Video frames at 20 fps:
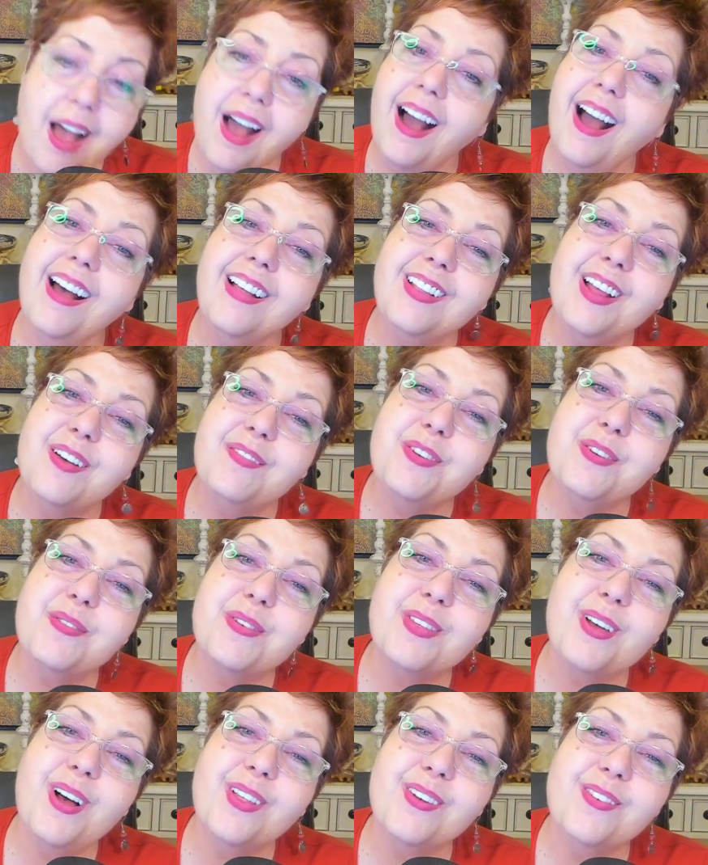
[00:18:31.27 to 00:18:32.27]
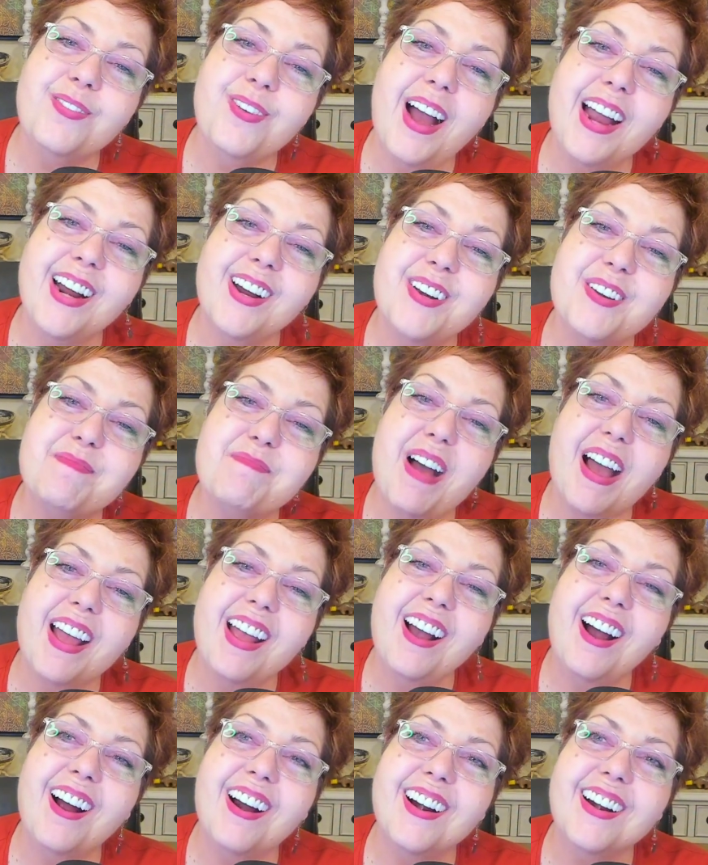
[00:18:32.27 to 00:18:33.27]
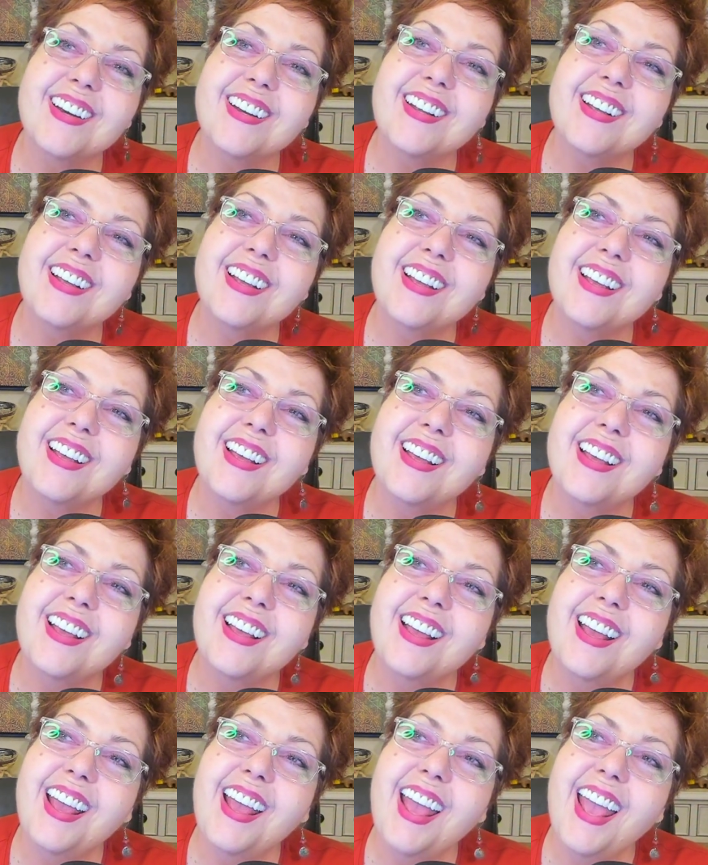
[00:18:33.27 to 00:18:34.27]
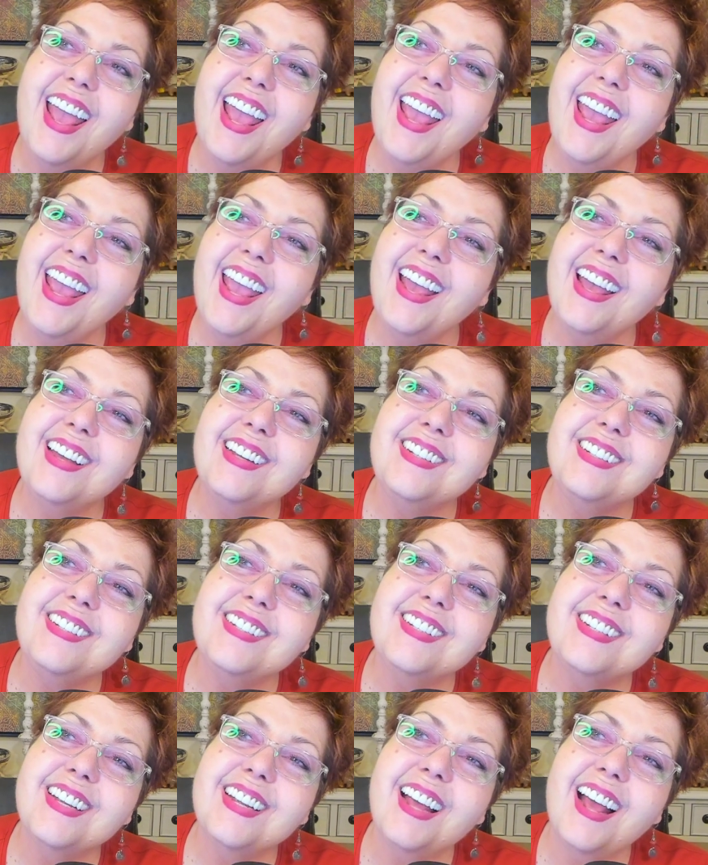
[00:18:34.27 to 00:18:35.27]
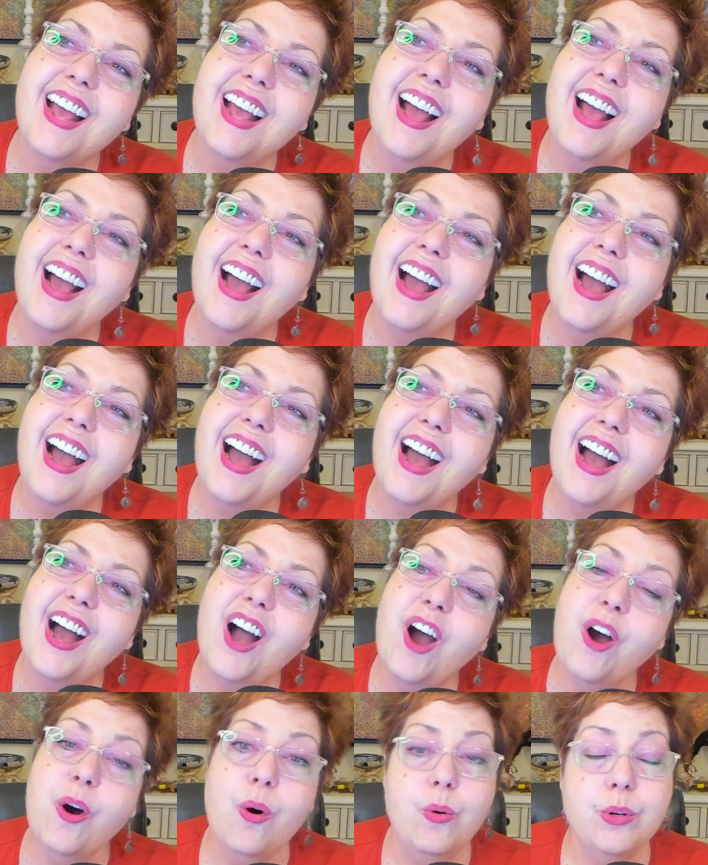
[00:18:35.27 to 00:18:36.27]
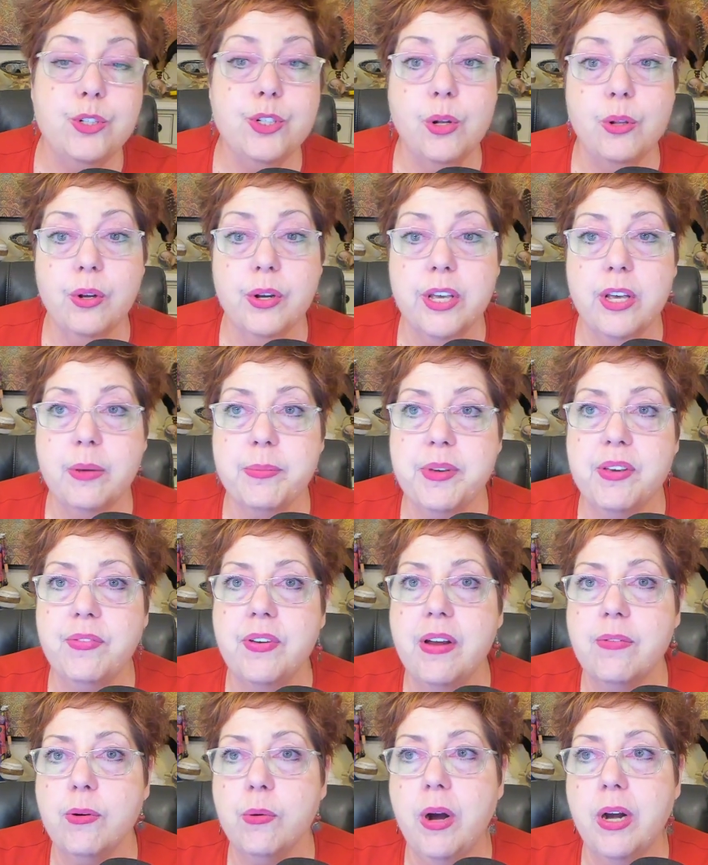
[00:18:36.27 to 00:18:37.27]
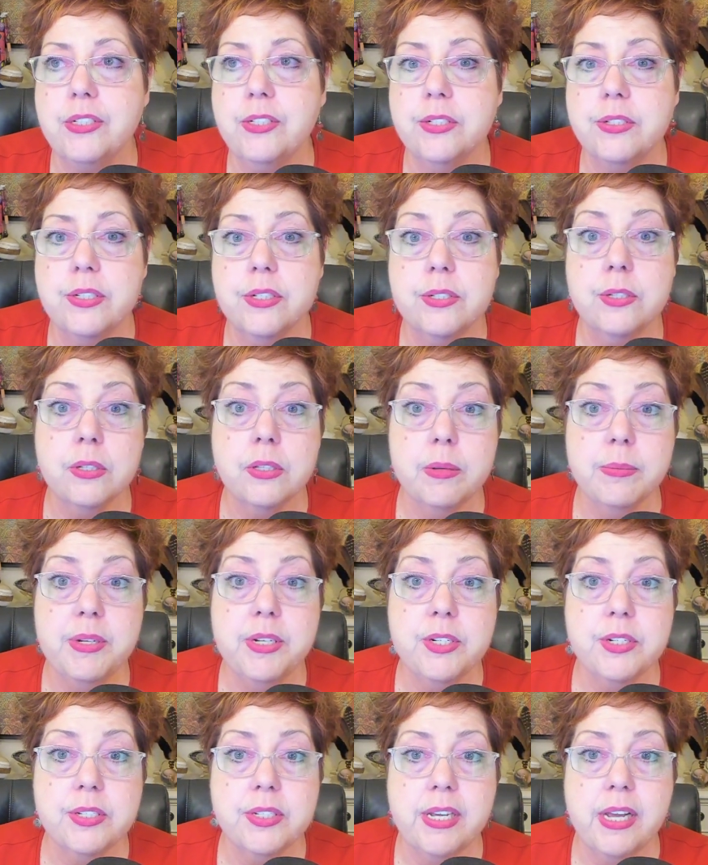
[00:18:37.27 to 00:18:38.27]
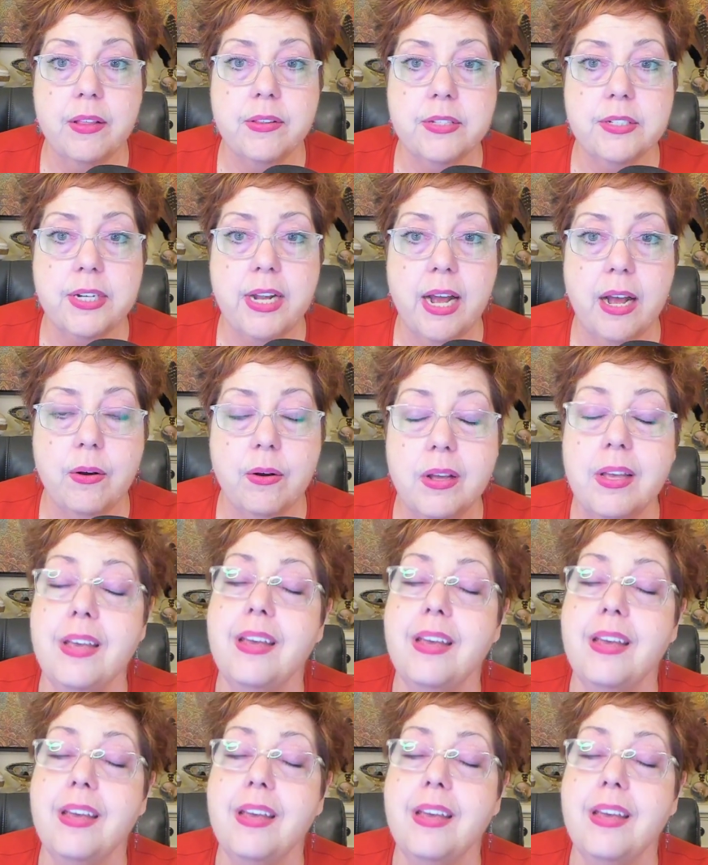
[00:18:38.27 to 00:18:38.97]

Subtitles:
I love you with all the fire in my heart. And, oh, Joel will kill me if he ever watches this. So let me just say all this now.